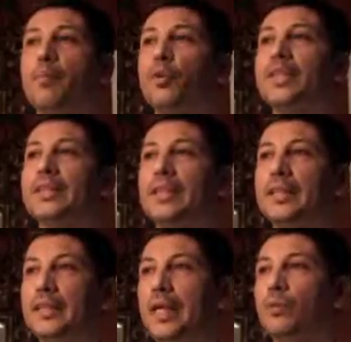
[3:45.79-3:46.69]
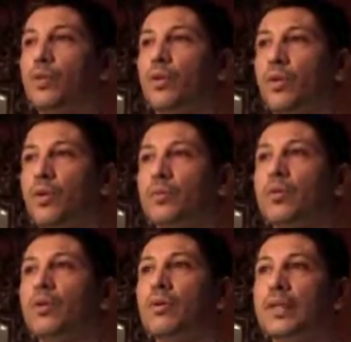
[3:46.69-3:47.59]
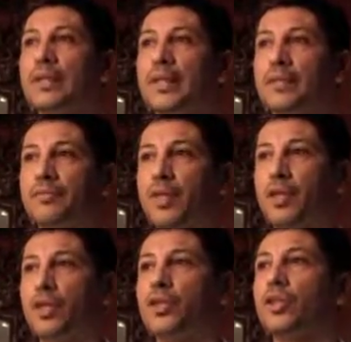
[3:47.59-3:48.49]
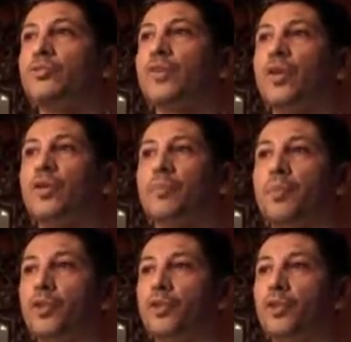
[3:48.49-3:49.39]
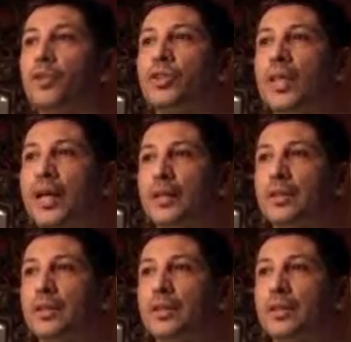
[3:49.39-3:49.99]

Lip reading: Pull the skin tight with your thumb or index finger just below the puncture site.